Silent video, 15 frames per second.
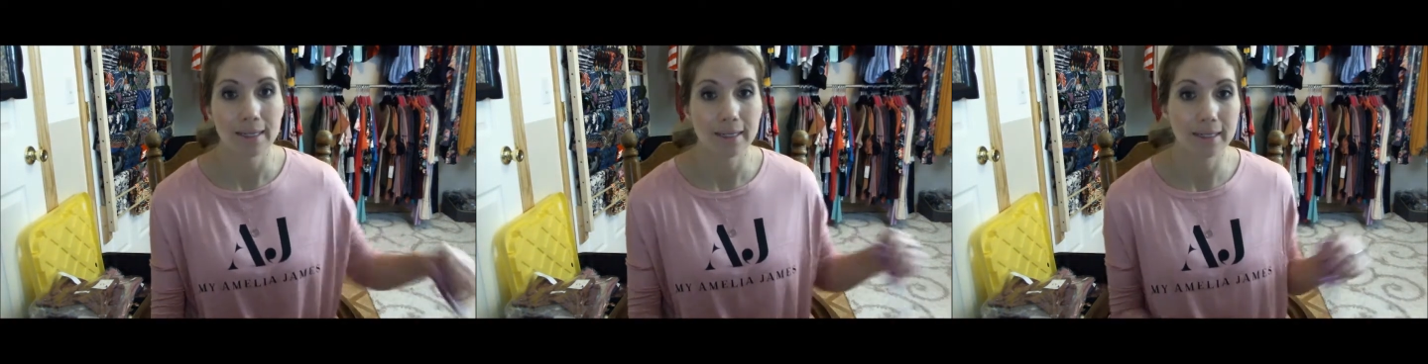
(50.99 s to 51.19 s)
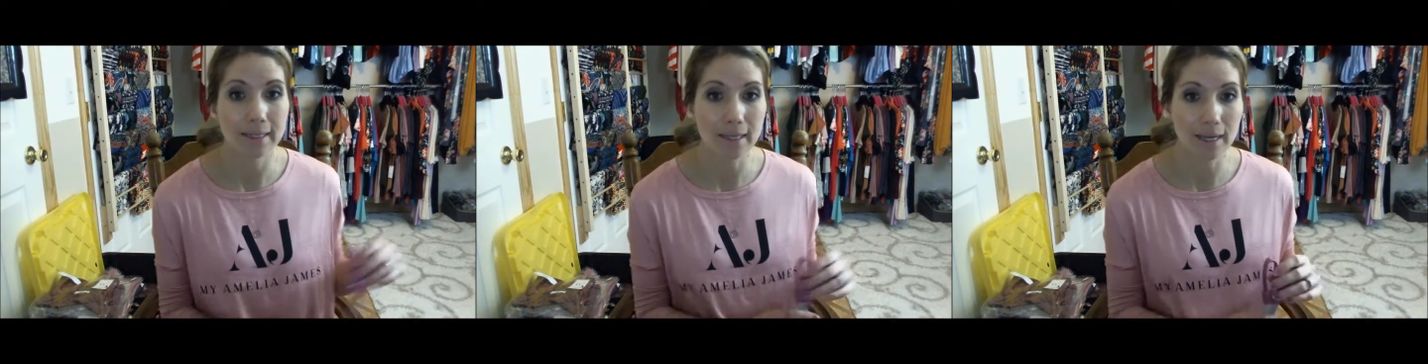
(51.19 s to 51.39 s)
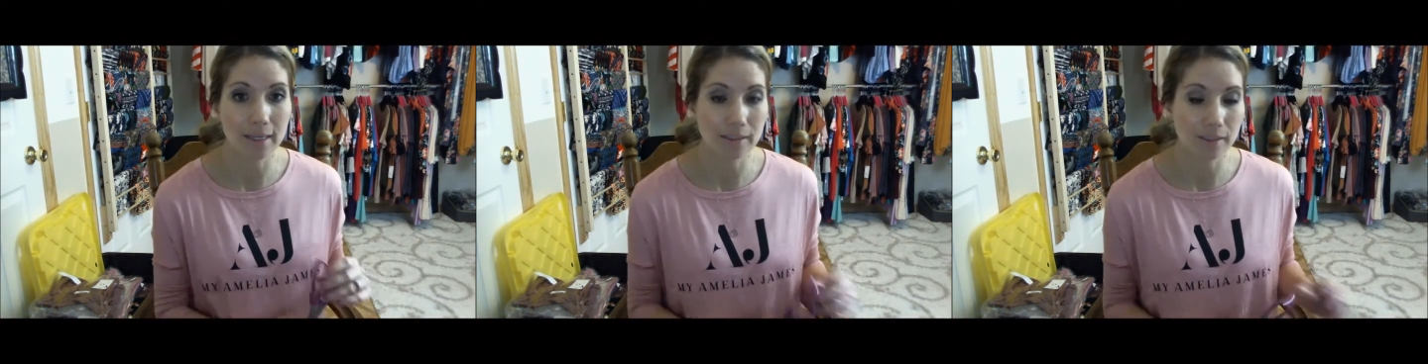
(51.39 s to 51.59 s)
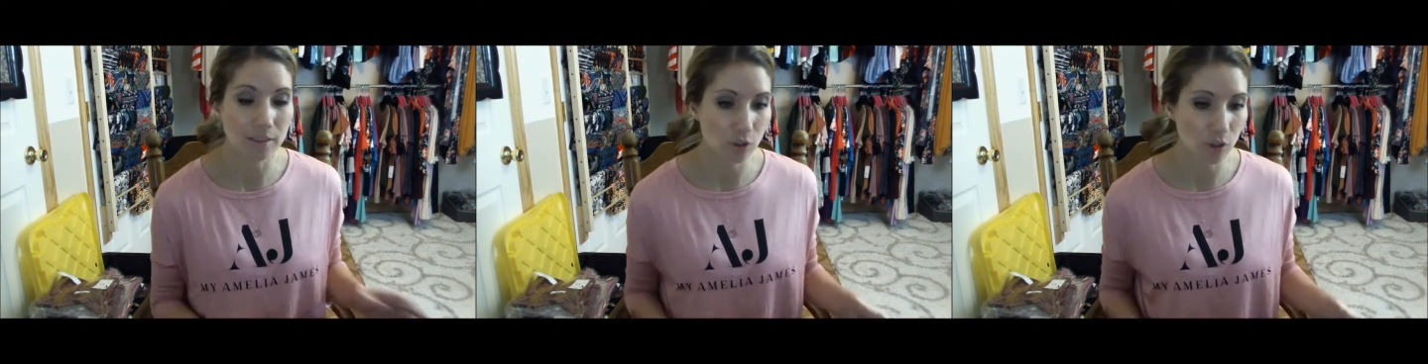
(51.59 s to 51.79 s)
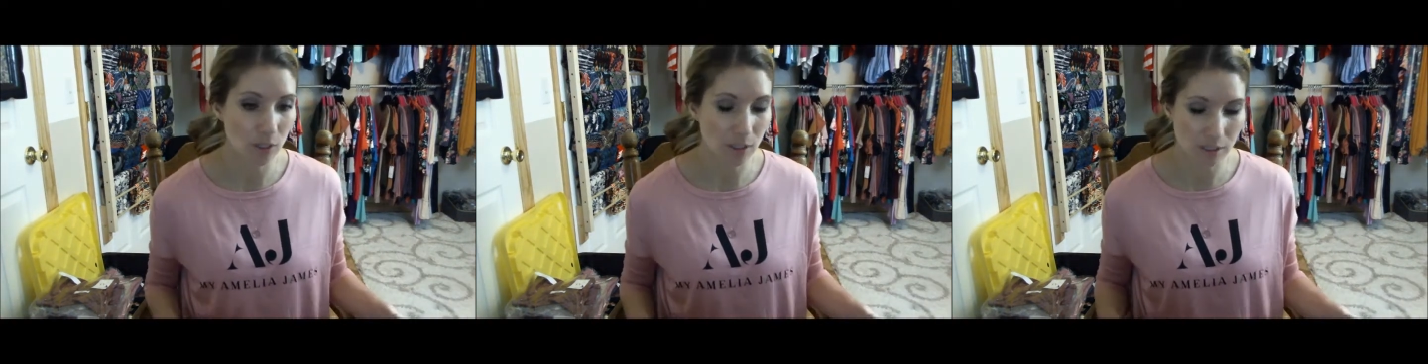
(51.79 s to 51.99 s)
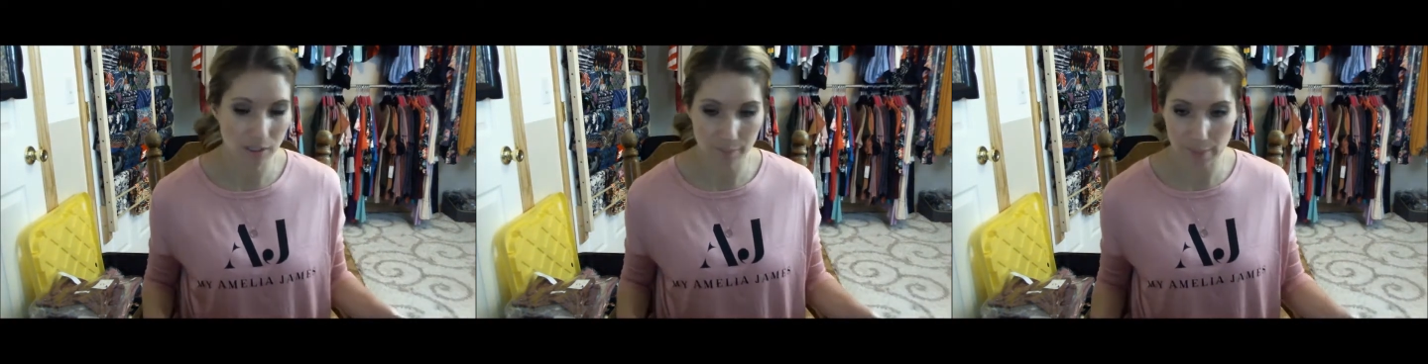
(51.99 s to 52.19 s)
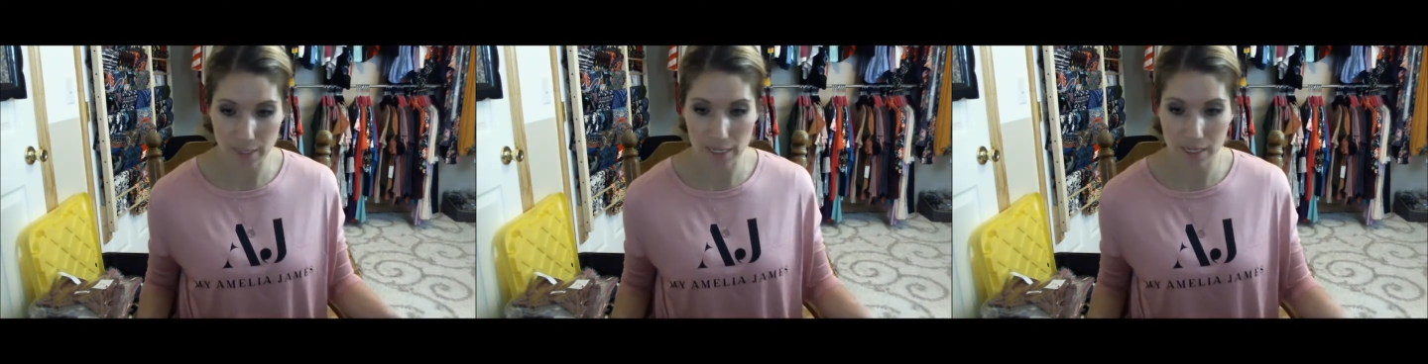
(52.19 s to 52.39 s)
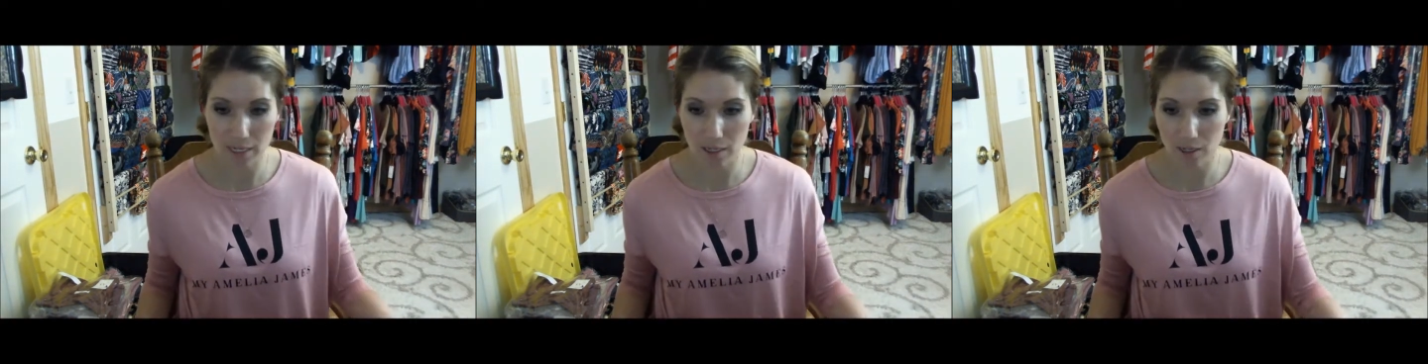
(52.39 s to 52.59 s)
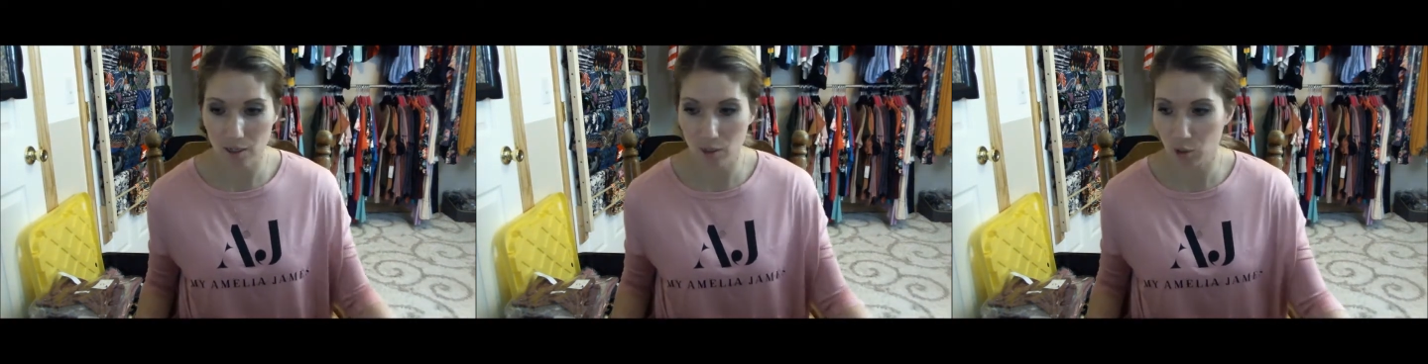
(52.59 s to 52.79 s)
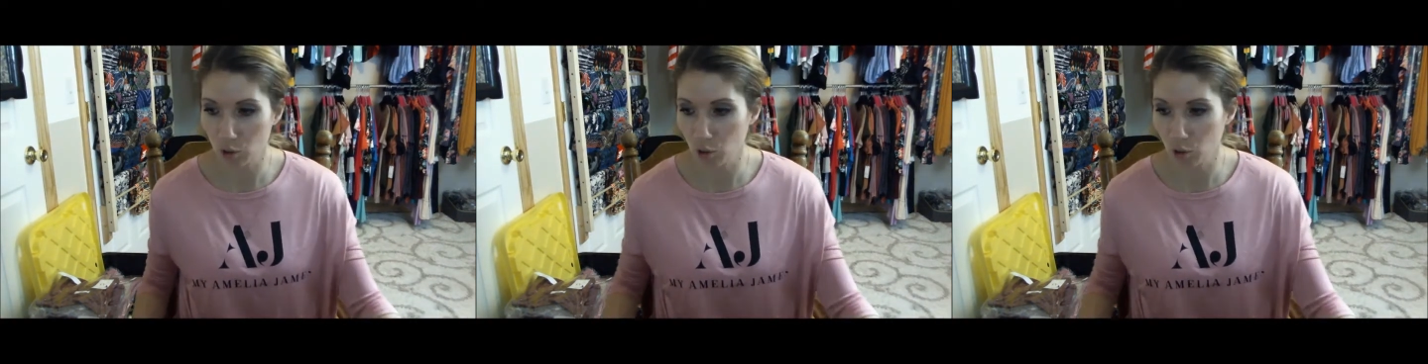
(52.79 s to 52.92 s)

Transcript: It has just been